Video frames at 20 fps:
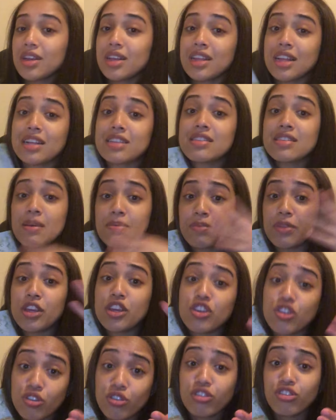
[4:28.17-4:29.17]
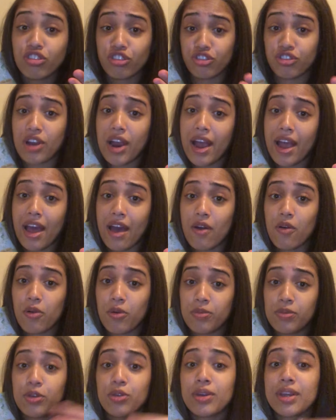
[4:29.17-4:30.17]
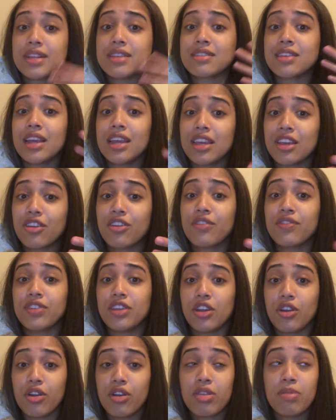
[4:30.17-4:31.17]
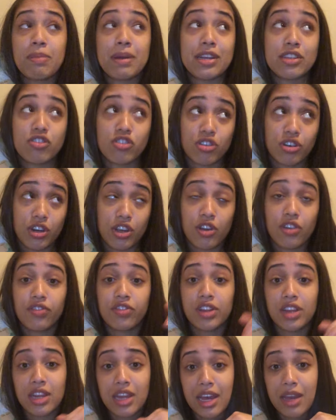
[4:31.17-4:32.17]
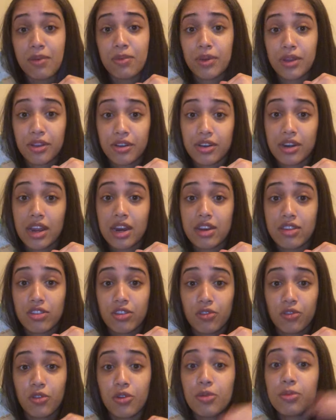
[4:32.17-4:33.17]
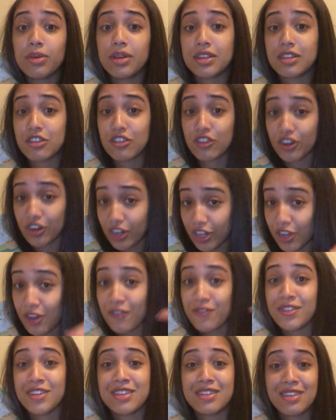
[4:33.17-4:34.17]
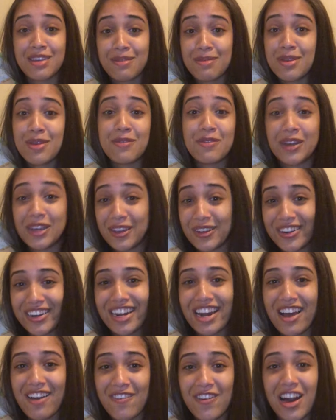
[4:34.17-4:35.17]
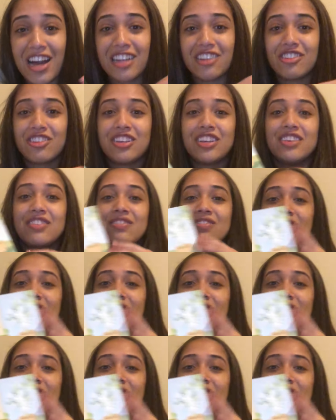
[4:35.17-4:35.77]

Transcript: That's something you should try at home. You can take care of the earth by turning off the light when you're not in the room and turning off the TV when you're not watching.